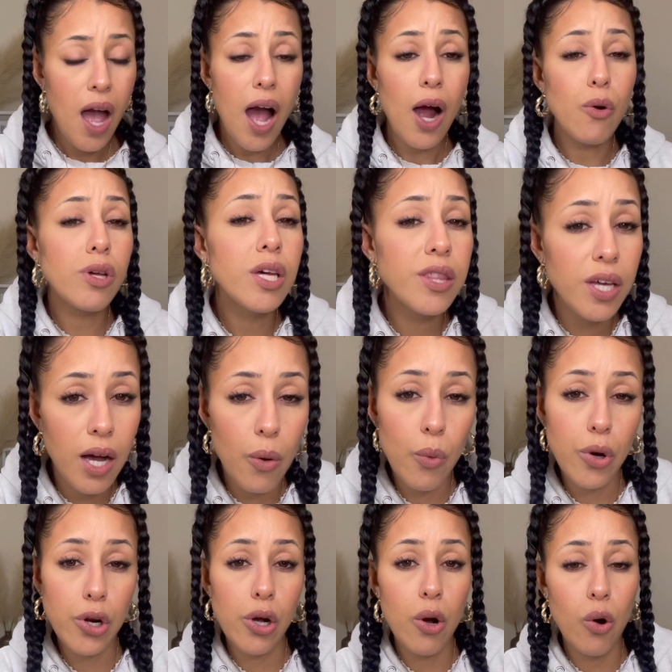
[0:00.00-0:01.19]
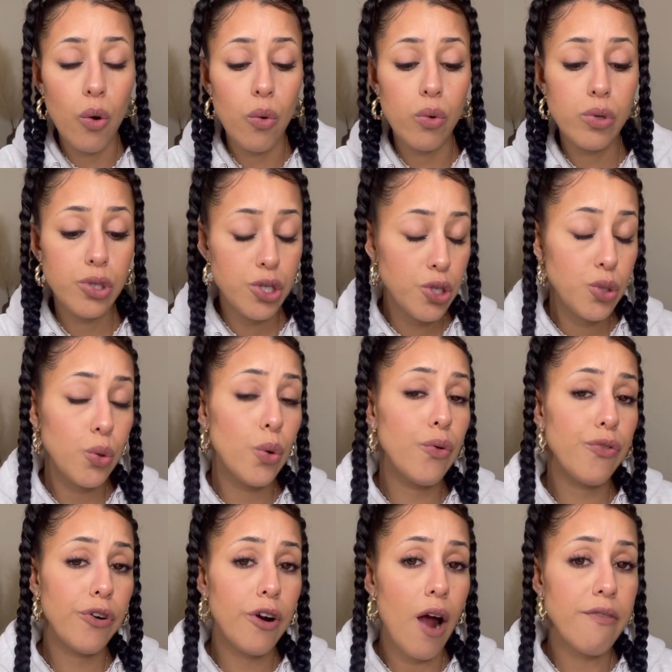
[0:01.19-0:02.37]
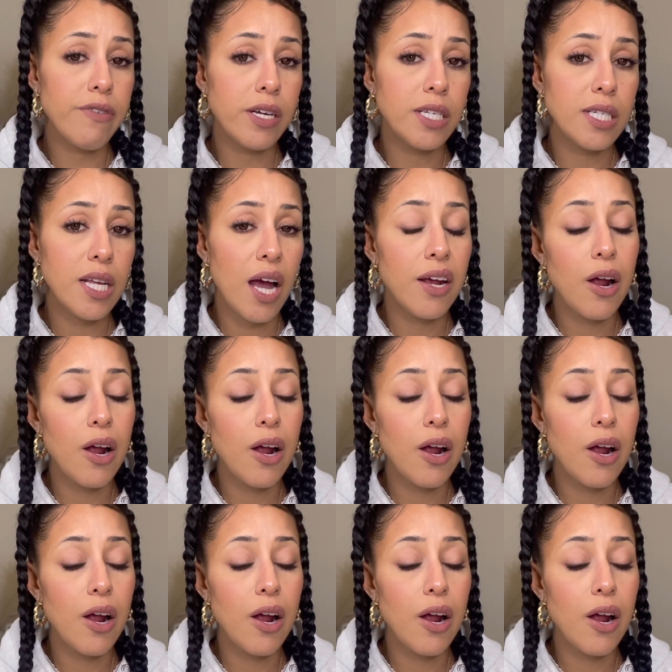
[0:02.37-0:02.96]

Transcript: I really think I want to go to school for graphic design.